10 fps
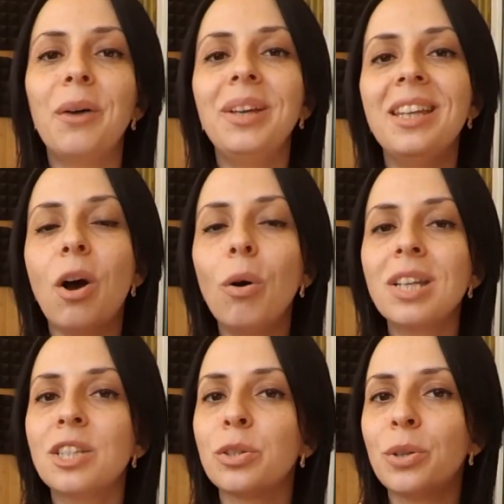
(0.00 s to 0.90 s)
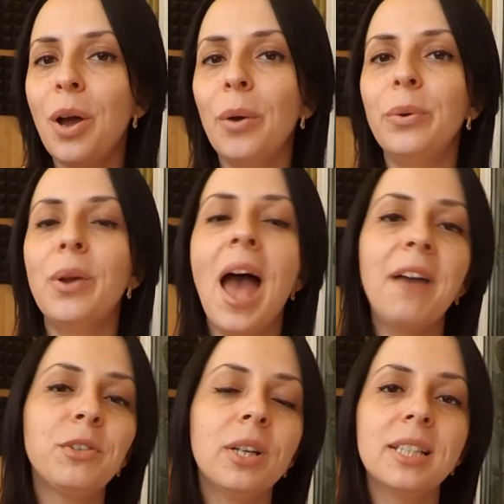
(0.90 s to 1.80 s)
in order to grow, you have
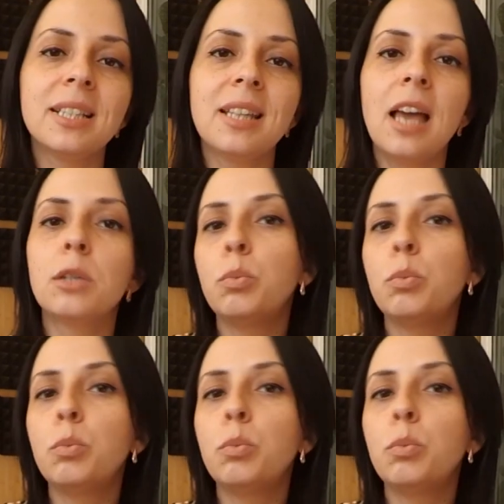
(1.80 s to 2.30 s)
to understand